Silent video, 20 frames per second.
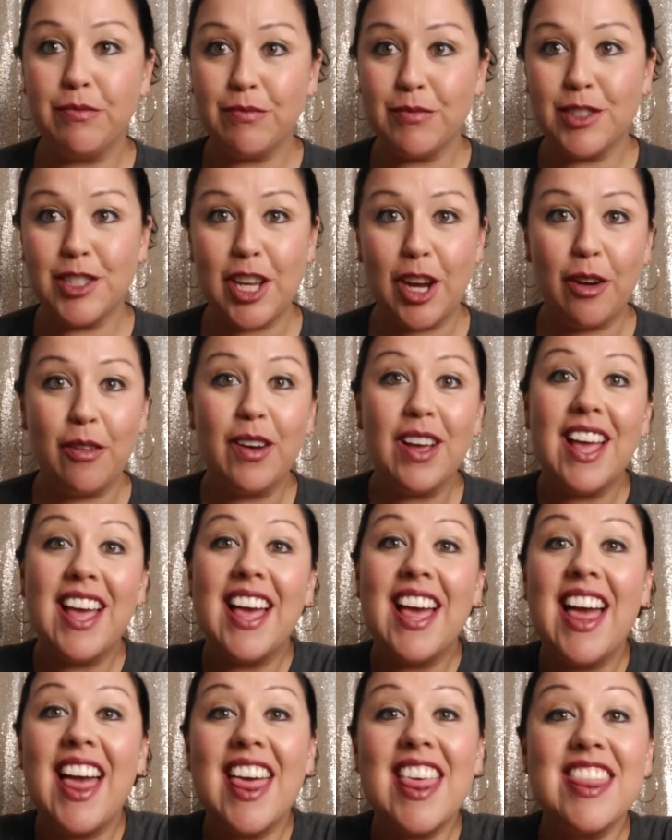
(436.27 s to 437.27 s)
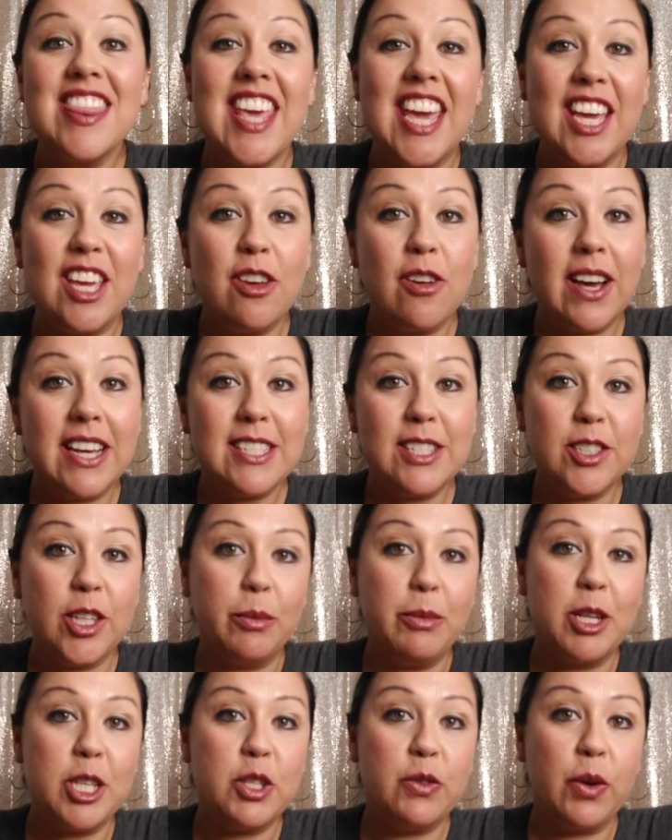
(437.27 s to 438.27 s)
So thank you guys so
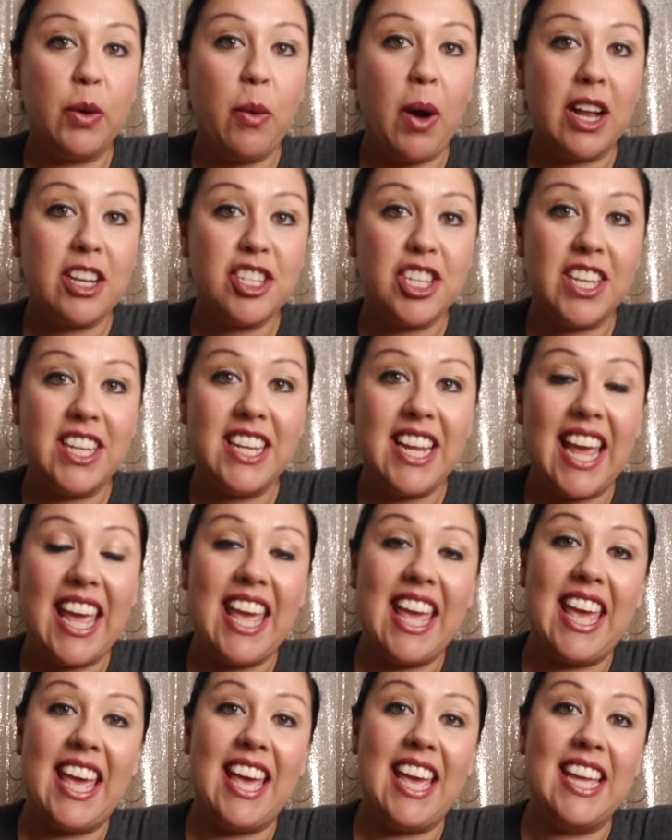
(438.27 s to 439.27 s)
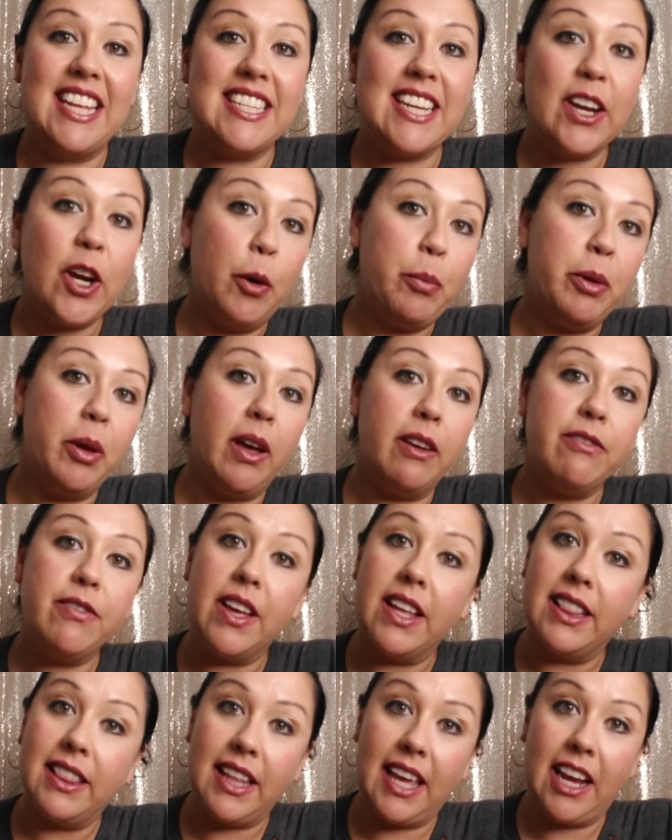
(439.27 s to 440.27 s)
much for watching, and I hope you have
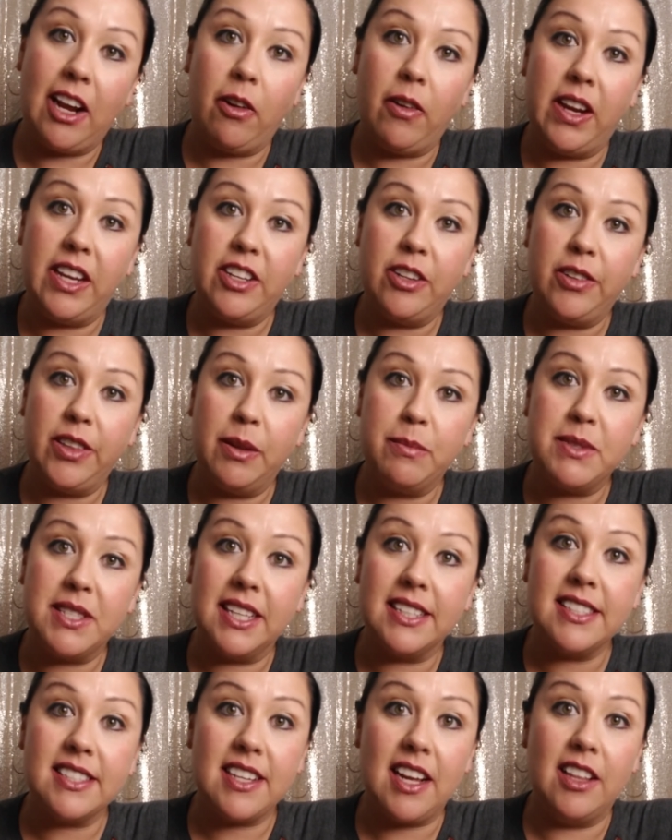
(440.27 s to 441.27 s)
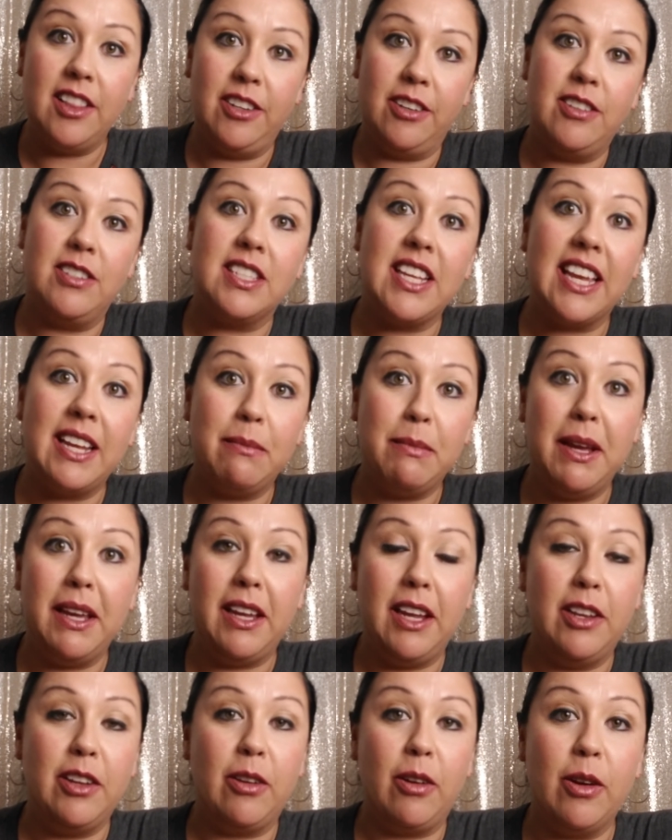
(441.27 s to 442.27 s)
fun layering your LipSense colors and
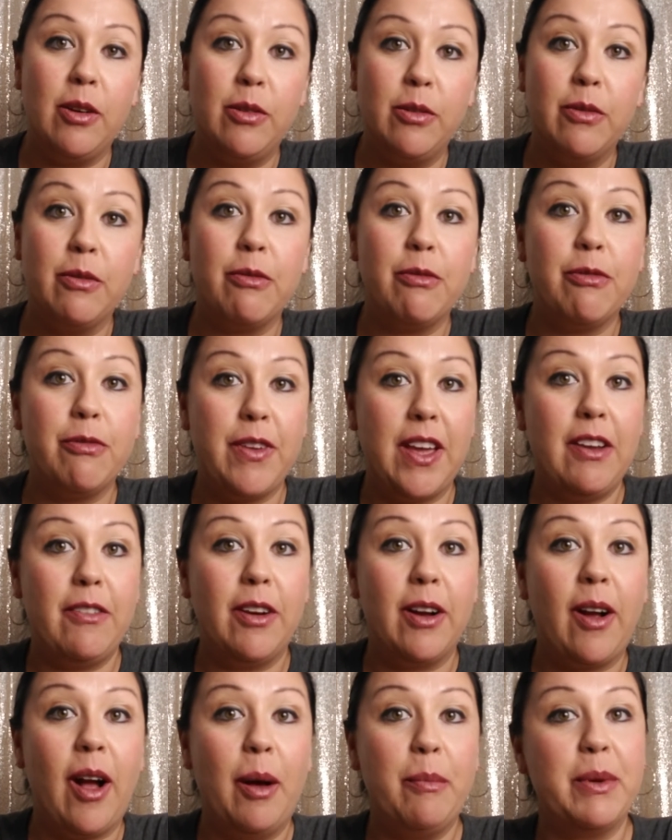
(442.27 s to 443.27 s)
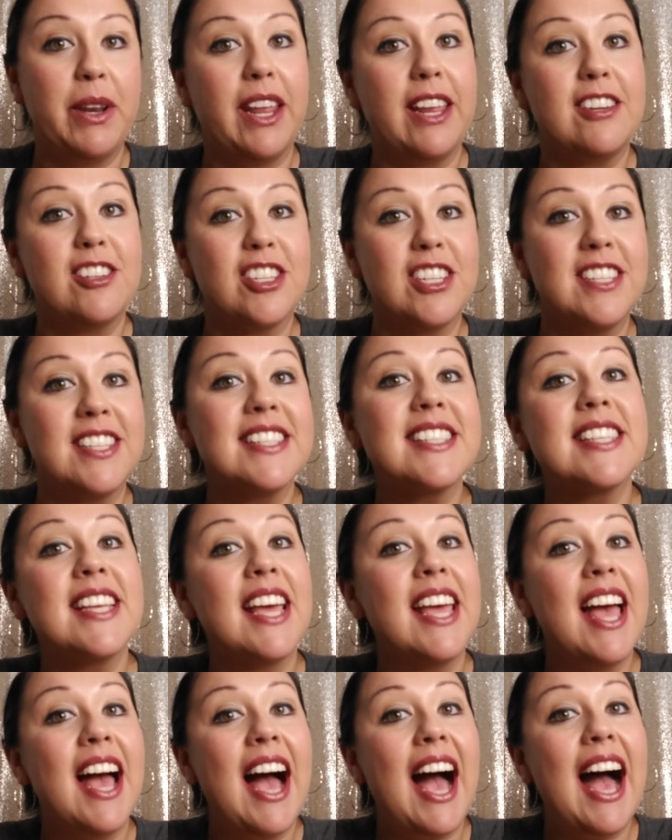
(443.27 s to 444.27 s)
making your own favorite combinations.
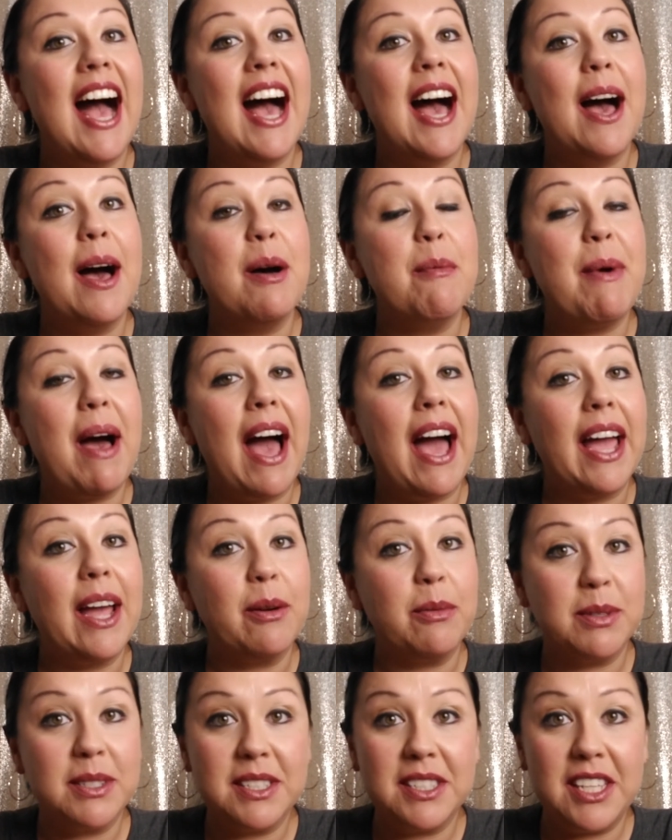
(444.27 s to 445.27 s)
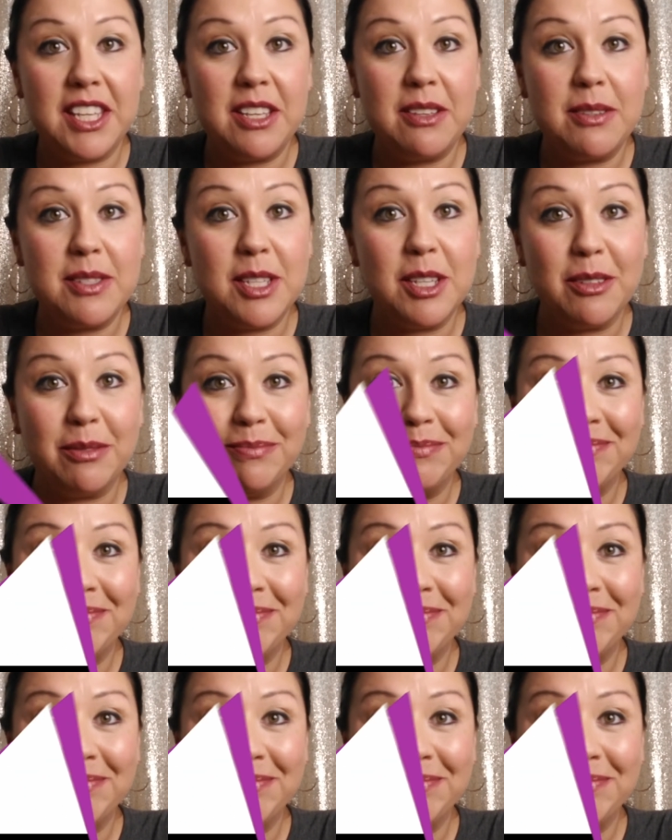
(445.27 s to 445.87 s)
I will see you soon.